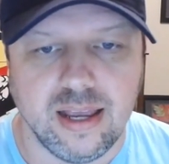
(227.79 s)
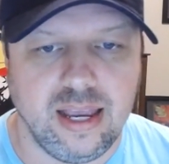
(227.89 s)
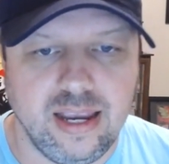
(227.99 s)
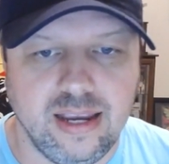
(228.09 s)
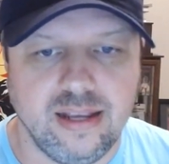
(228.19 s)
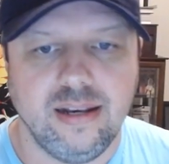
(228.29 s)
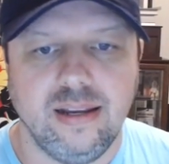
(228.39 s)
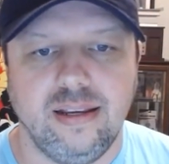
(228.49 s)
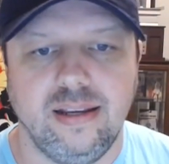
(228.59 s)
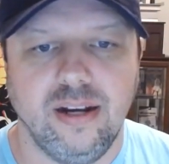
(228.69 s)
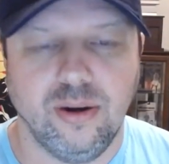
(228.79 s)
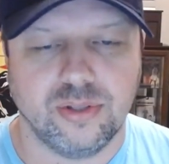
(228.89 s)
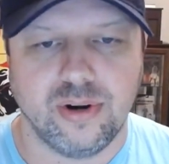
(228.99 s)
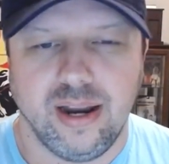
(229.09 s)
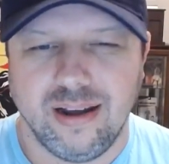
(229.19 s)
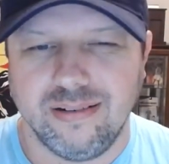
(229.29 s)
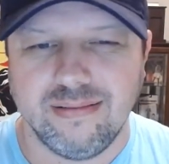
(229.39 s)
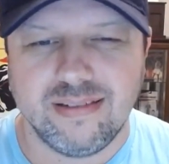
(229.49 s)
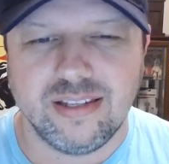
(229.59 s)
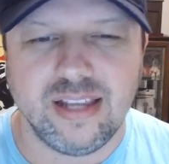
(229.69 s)
And, with
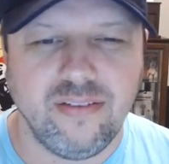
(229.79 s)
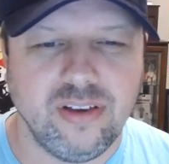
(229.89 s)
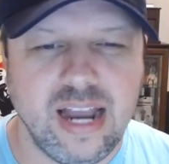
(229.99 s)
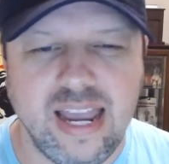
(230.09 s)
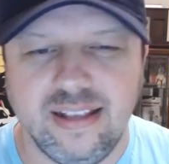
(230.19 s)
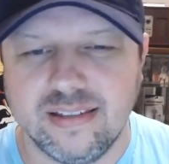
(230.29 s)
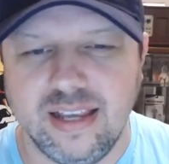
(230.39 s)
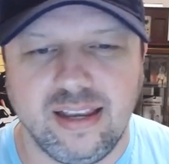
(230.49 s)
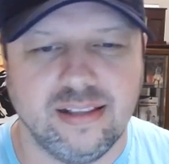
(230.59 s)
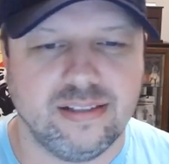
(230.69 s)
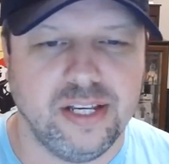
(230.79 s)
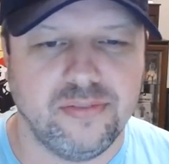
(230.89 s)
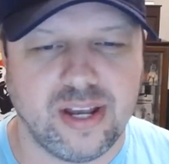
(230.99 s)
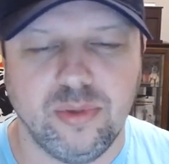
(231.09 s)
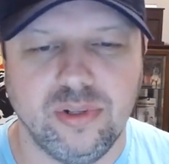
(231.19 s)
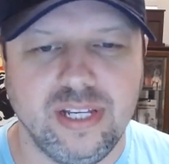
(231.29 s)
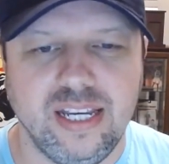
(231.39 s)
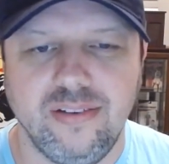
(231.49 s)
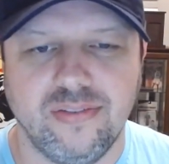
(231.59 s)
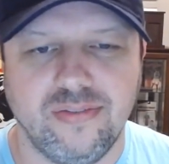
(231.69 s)
around 7, 8 seconds left, I
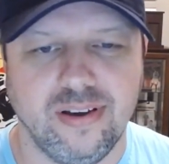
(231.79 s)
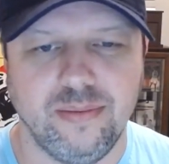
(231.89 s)
believe.